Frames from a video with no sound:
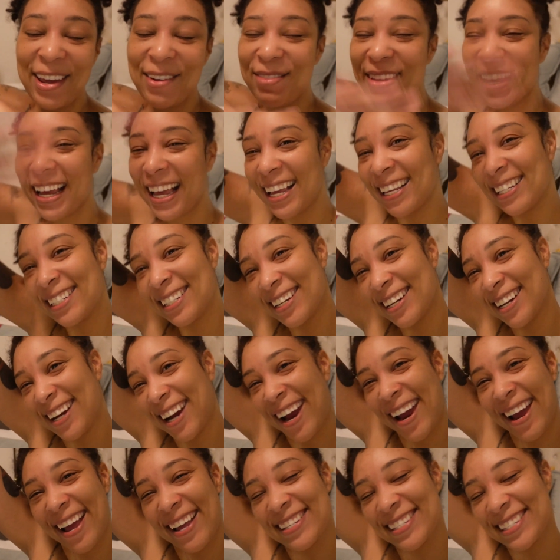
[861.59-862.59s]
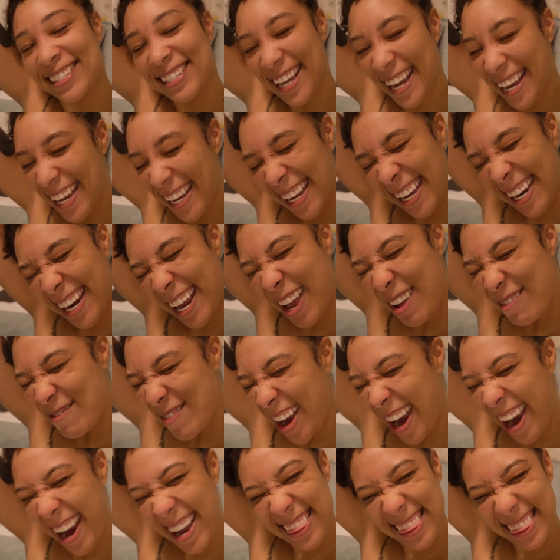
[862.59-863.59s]
because your girl's taking a
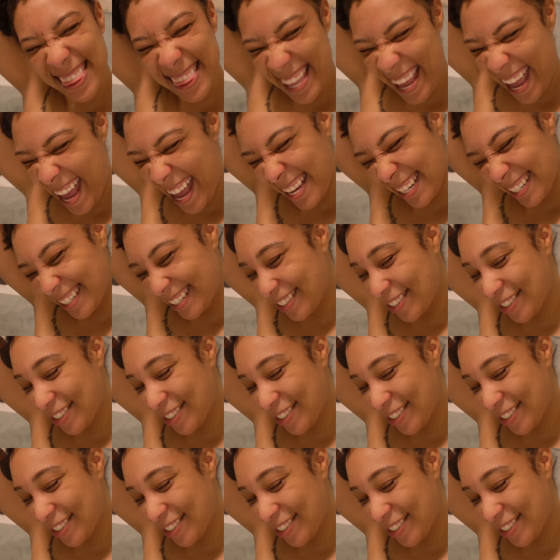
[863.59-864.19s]
birthday